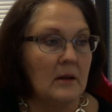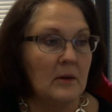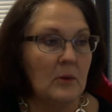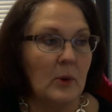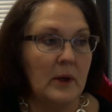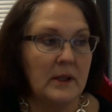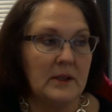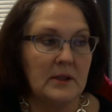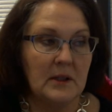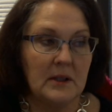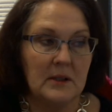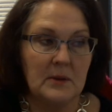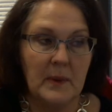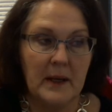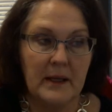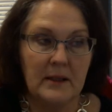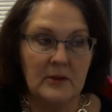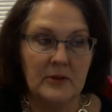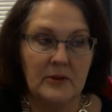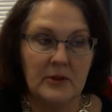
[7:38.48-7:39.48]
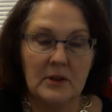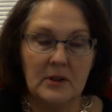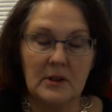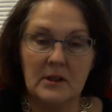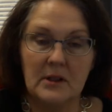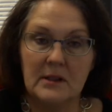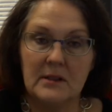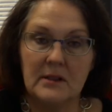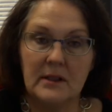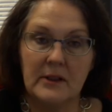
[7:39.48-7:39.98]
What's expected for the
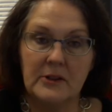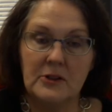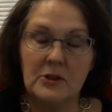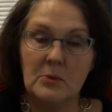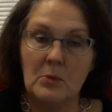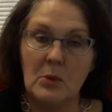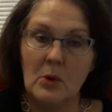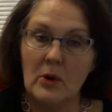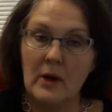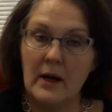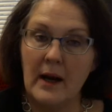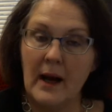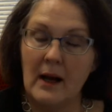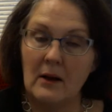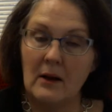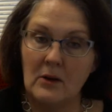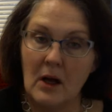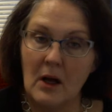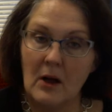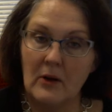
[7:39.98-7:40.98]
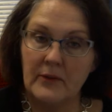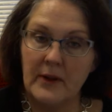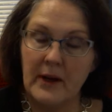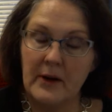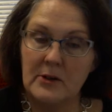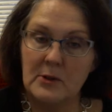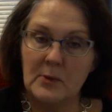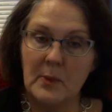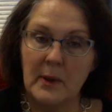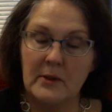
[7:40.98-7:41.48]
discussion board, how long
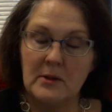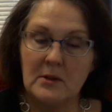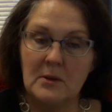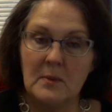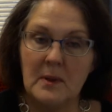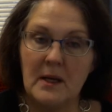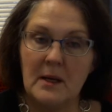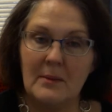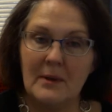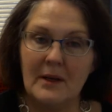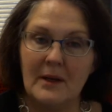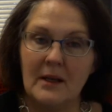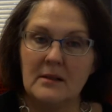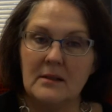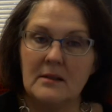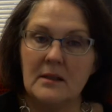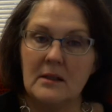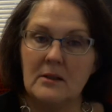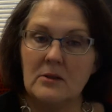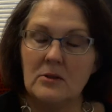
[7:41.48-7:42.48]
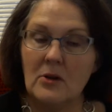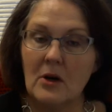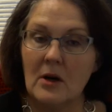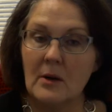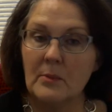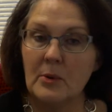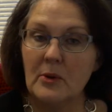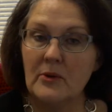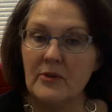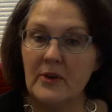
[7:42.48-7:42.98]
they're supposed to be, because these
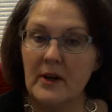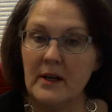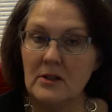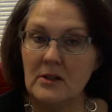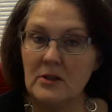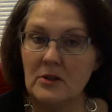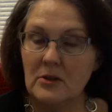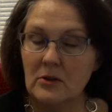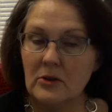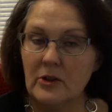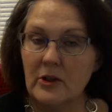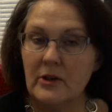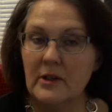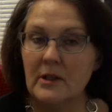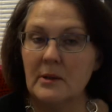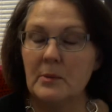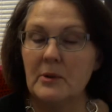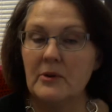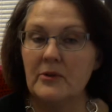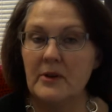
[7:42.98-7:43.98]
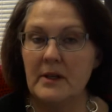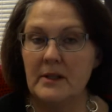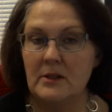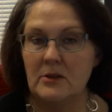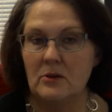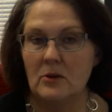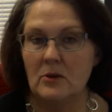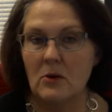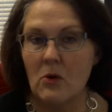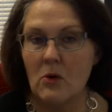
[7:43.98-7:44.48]
are professional. You're in a
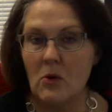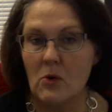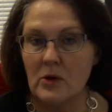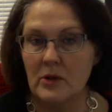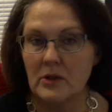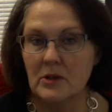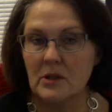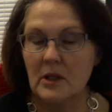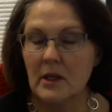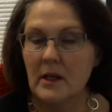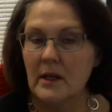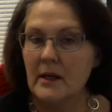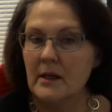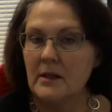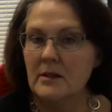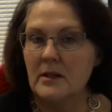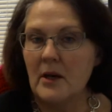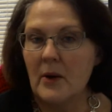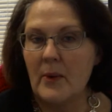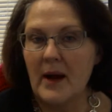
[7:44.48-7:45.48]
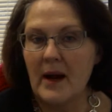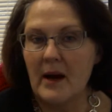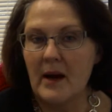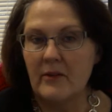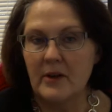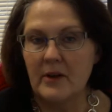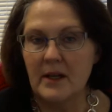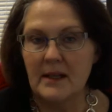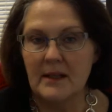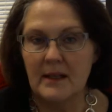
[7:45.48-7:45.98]
professional course. So
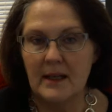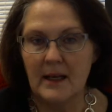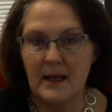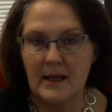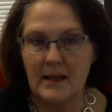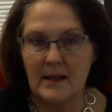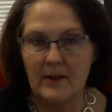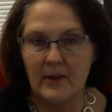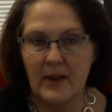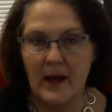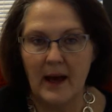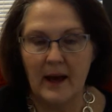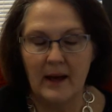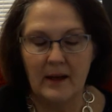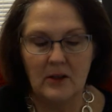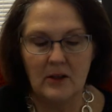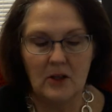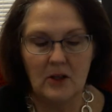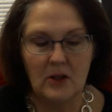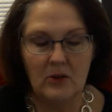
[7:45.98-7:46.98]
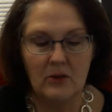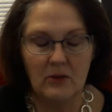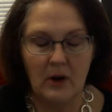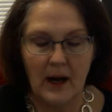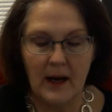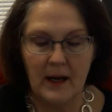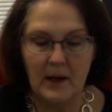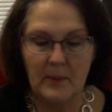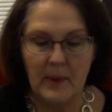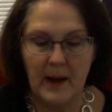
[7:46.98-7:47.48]
everything that you
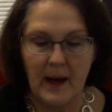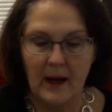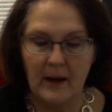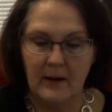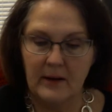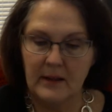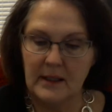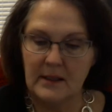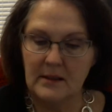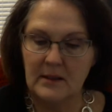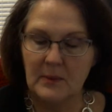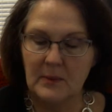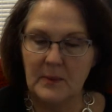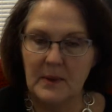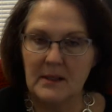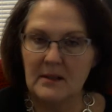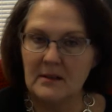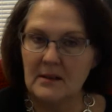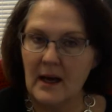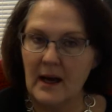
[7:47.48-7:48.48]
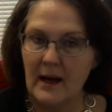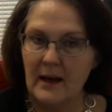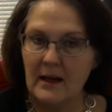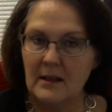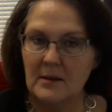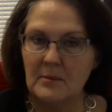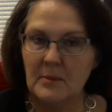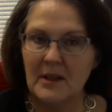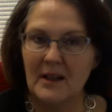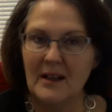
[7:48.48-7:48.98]
write about needs to be
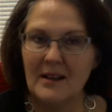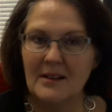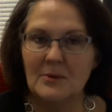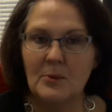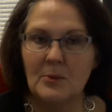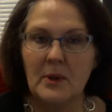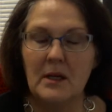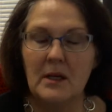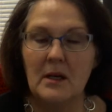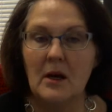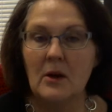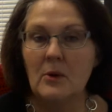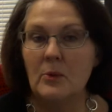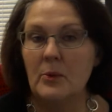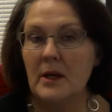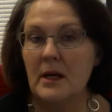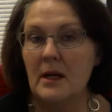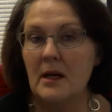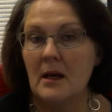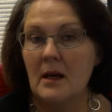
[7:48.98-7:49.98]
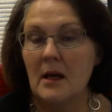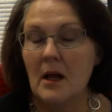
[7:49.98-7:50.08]
cited, because we know we